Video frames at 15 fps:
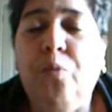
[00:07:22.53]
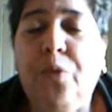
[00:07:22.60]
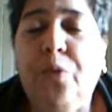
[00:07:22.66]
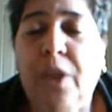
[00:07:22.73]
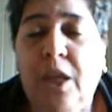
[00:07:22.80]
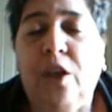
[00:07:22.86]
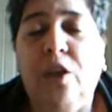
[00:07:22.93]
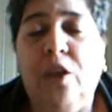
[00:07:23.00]

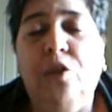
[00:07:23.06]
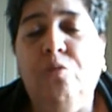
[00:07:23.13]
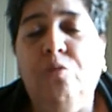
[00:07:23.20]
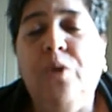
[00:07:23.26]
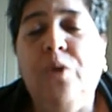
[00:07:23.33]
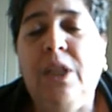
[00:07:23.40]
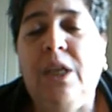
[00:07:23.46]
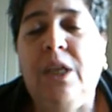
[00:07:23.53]
think you
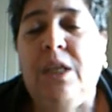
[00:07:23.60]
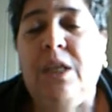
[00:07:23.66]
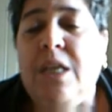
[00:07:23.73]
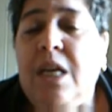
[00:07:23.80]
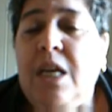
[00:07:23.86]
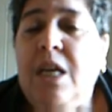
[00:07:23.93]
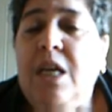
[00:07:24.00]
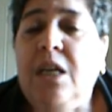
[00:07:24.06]
really
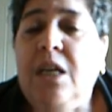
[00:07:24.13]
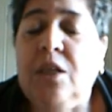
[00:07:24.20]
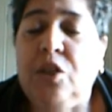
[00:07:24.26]
need